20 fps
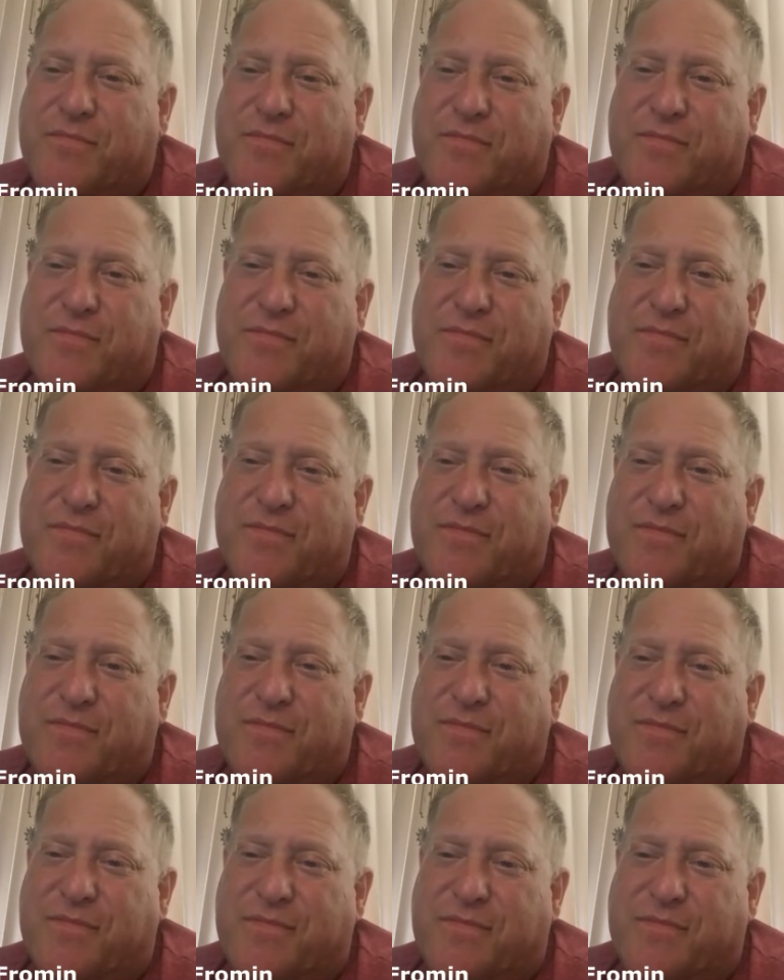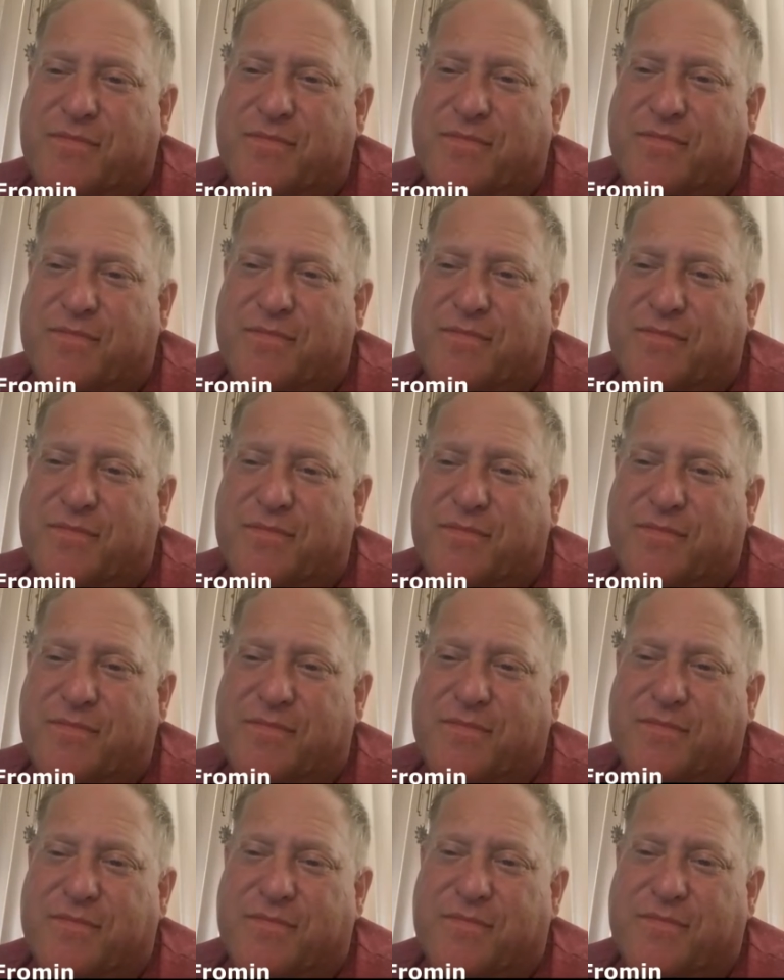
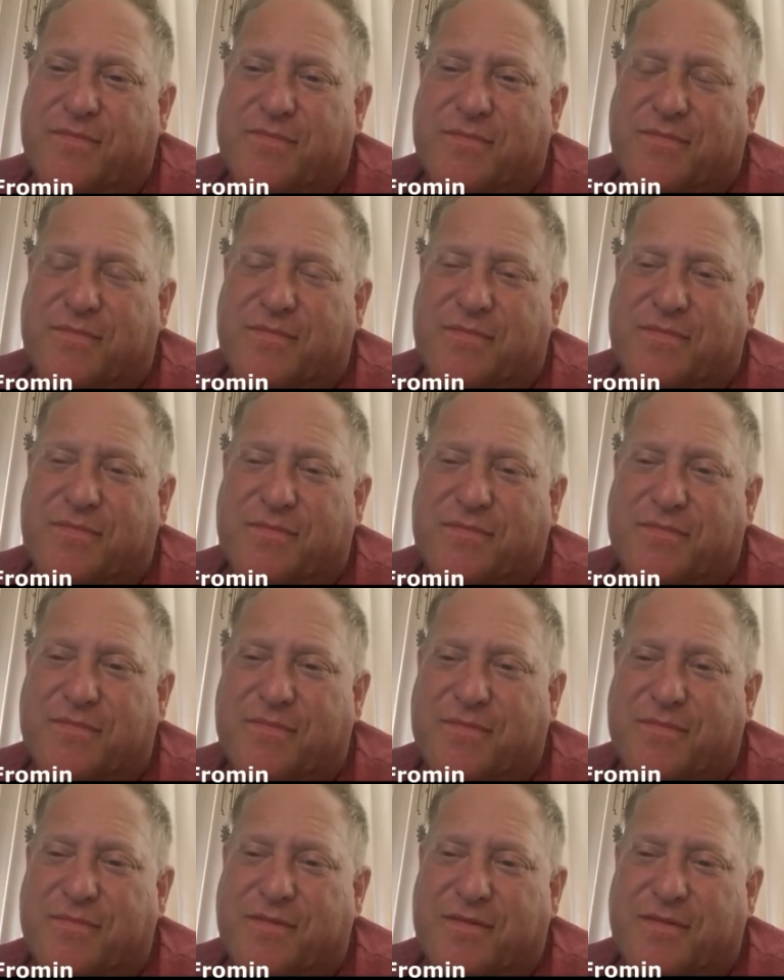(not speaking)